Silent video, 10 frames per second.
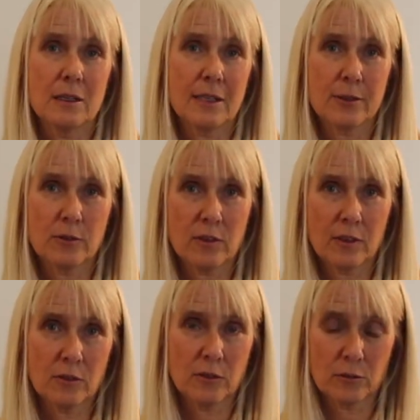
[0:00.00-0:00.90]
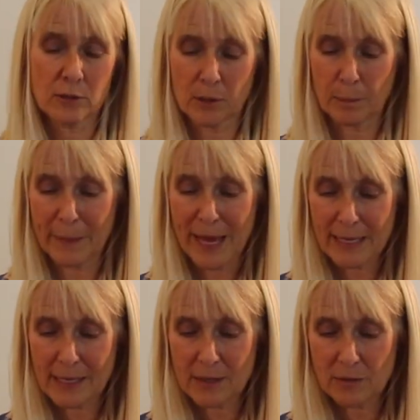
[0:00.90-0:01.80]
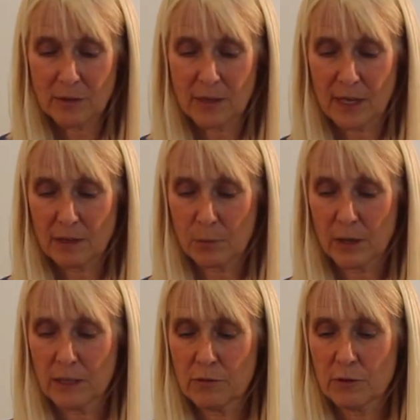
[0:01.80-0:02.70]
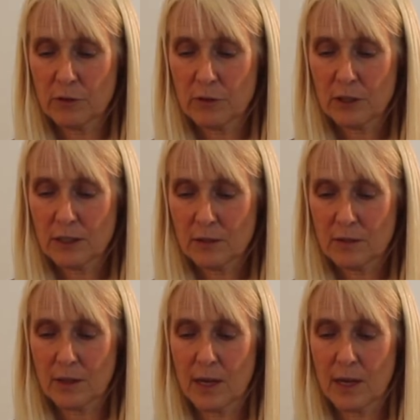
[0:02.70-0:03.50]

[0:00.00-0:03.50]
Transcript: letters into little baggies to get them ready for students.